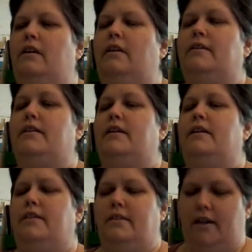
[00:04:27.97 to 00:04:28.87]
Let's see, and
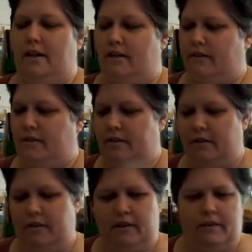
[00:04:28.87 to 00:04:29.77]
it says,
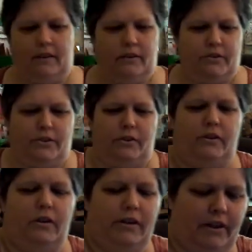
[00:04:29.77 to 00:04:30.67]
and the little
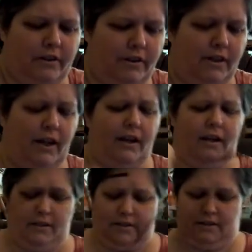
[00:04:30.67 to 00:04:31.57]
circle on here
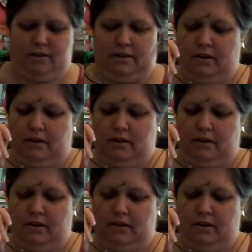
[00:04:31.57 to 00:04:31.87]
says,